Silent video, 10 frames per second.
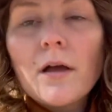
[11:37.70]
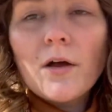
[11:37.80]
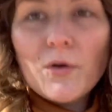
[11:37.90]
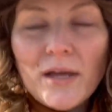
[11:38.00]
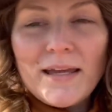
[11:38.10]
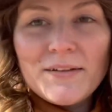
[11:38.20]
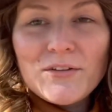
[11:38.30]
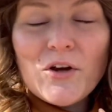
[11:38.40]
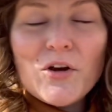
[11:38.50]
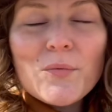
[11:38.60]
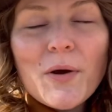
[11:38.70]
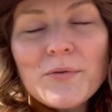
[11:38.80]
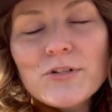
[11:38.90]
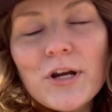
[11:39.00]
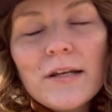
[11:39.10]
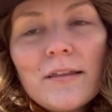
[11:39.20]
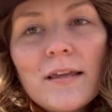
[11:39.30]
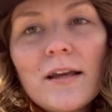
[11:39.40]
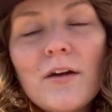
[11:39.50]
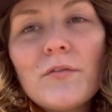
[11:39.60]
Okay, the herb I was trying to
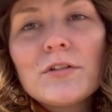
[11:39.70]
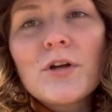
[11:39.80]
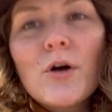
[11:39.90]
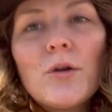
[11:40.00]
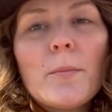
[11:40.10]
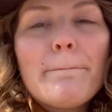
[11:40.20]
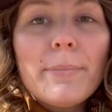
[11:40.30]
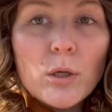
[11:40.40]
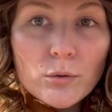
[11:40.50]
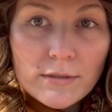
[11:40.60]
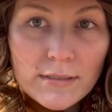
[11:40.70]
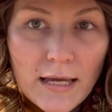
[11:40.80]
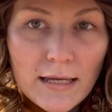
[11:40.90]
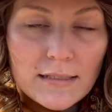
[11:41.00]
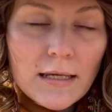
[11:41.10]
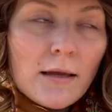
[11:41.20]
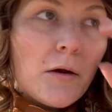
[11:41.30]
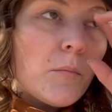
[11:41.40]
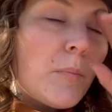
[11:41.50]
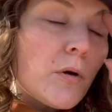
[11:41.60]
think of is called boneset.
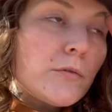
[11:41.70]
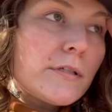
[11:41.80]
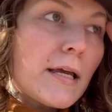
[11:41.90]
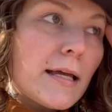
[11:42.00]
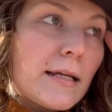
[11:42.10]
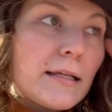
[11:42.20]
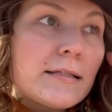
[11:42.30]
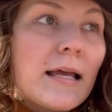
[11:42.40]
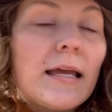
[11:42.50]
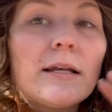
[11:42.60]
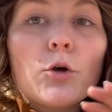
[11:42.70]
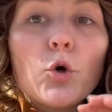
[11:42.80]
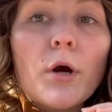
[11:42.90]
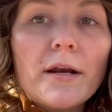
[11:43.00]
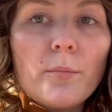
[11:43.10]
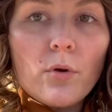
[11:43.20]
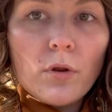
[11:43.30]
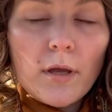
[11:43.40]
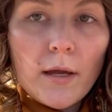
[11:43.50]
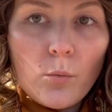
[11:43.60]
Boneset is
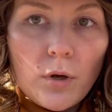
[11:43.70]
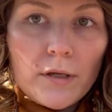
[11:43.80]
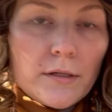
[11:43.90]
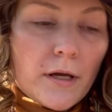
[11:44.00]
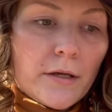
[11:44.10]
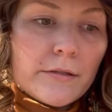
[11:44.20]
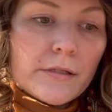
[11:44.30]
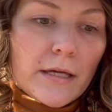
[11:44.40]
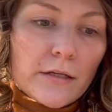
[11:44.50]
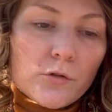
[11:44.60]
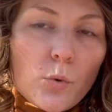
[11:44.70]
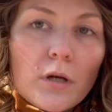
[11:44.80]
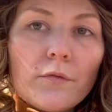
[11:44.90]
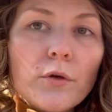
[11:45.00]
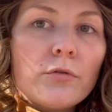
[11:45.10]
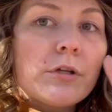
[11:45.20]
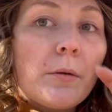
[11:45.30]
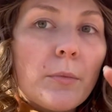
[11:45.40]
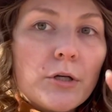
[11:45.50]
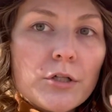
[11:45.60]
incredible at what it does, and it's one of those
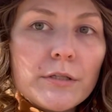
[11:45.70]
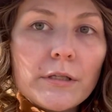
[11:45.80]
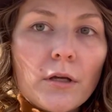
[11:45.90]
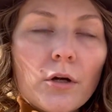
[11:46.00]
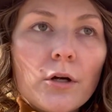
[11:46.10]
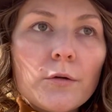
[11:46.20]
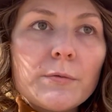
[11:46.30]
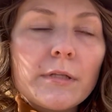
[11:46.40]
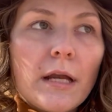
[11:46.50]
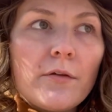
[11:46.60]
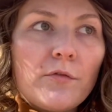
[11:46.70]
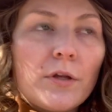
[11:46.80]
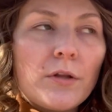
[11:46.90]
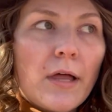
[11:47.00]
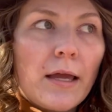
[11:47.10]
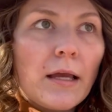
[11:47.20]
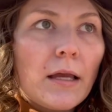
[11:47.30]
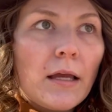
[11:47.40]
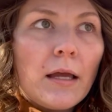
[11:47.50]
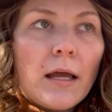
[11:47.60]
emergency herbs that I feel like
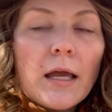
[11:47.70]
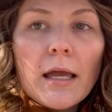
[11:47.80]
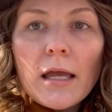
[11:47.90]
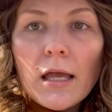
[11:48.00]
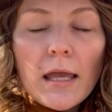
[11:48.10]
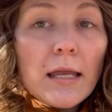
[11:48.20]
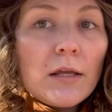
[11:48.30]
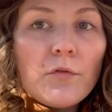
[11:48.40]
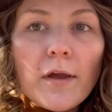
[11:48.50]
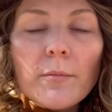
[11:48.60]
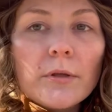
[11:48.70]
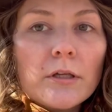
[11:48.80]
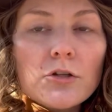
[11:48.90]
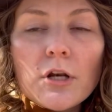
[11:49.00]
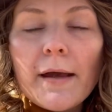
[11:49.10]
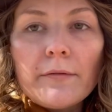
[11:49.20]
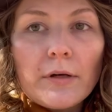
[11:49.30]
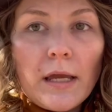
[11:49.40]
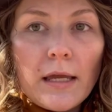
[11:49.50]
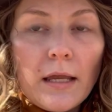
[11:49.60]
any family should have
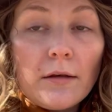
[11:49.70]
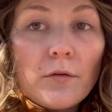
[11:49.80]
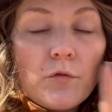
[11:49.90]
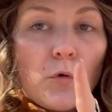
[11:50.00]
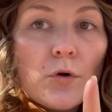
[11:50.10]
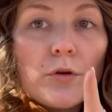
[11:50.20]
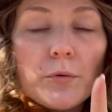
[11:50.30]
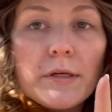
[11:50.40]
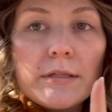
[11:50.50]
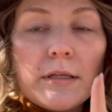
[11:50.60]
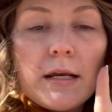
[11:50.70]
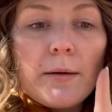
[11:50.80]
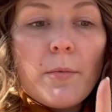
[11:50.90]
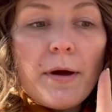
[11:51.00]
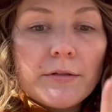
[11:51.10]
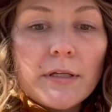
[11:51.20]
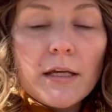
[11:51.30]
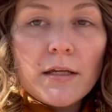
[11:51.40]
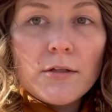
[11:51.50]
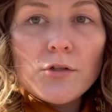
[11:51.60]
on hand for the reason that I'm about to
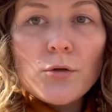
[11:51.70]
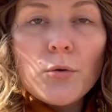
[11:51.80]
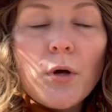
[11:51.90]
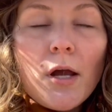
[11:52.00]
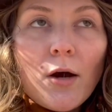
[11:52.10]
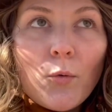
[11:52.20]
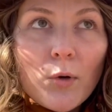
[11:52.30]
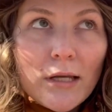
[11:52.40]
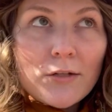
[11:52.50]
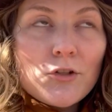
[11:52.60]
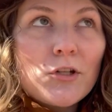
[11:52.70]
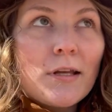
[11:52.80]
get into, which